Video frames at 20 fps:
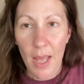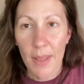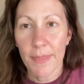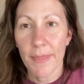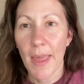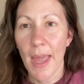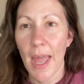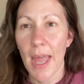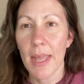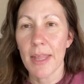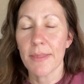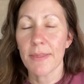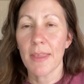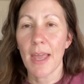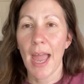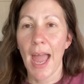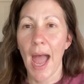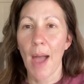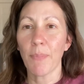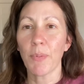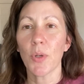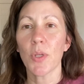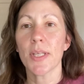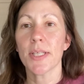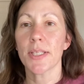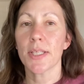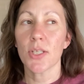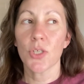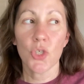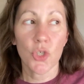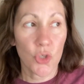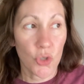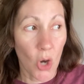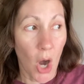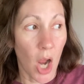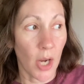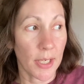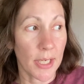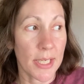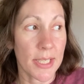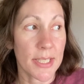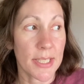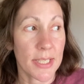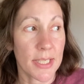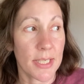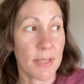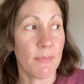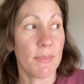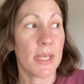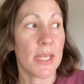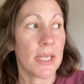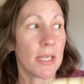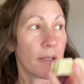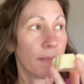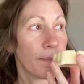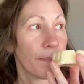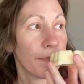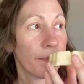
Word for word: The apple is the strongest to me.